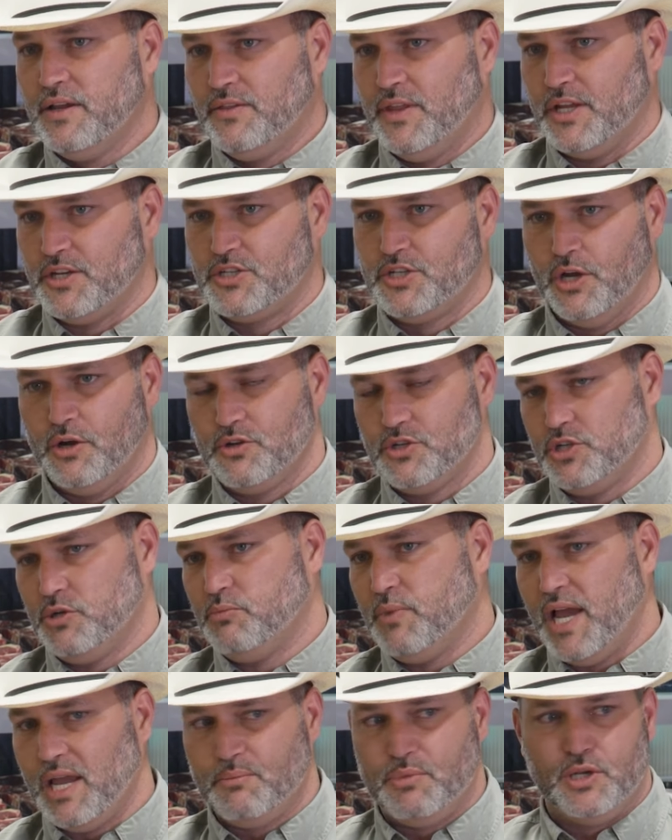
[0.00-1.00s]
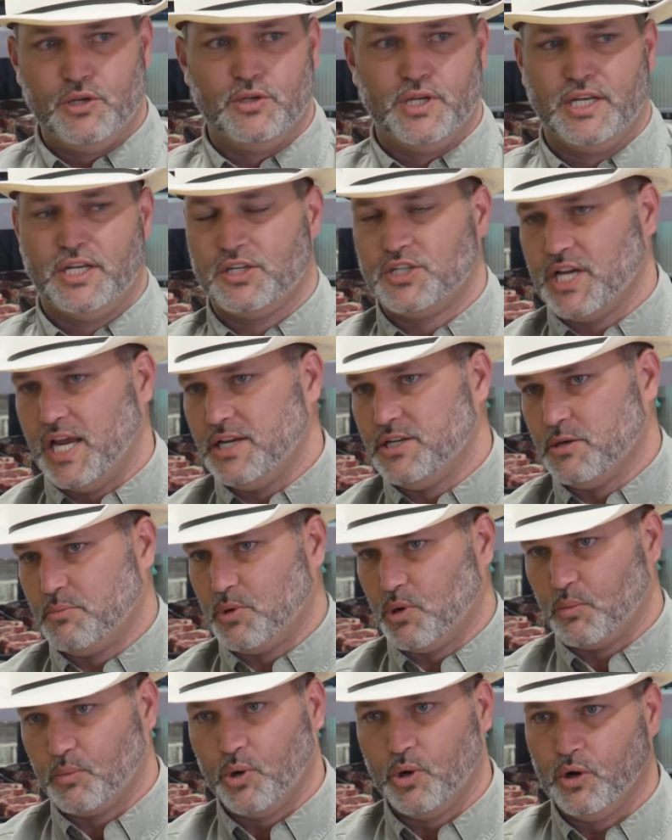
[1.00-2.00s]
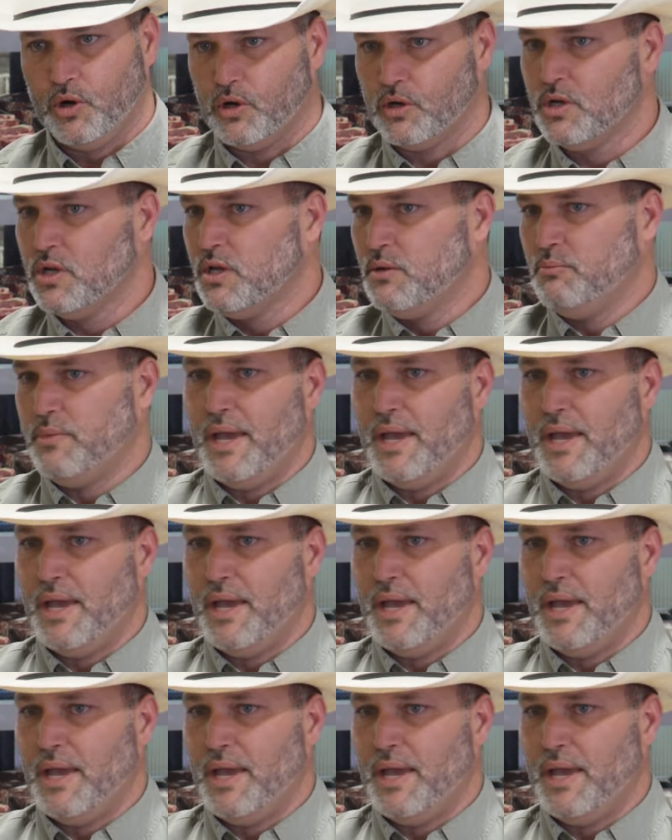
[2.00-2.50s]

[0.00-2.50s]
that shows you maybe you need to change up your bull,